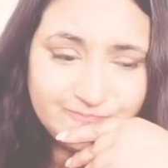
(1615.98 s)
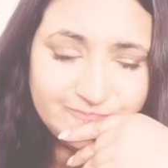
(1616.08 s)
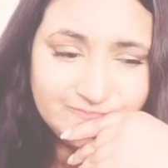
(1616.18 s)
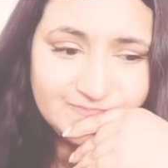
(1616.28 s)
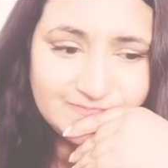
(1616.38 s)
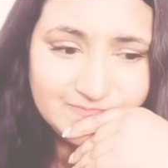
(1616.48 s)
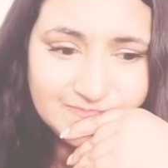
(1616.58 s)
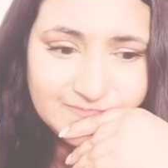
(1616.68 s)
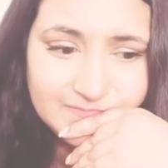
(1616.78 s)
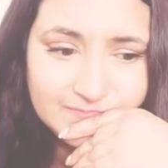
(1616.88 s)

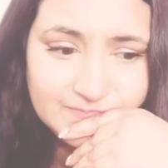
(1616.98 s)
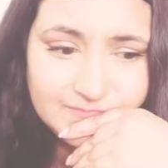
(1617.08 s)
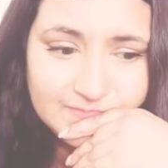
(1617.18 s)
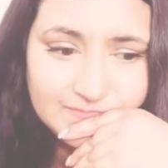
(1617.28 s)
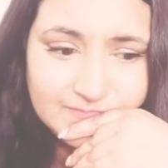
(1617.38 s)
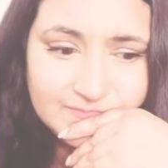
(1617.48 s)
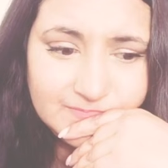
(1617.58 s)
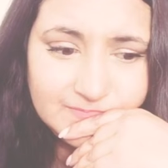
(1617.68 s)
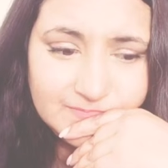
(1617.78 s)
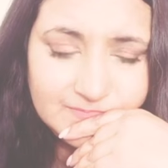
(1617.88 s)

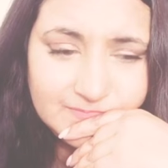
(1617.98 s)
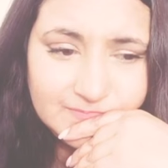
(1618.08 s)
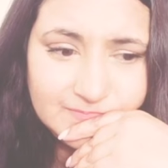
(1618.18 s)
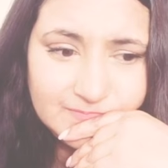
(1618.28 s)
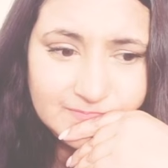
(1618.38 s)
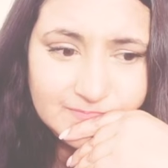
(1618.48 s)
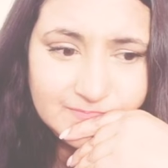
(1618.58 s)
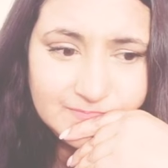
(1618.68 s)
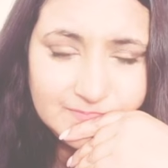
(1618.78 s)
Nothing is said.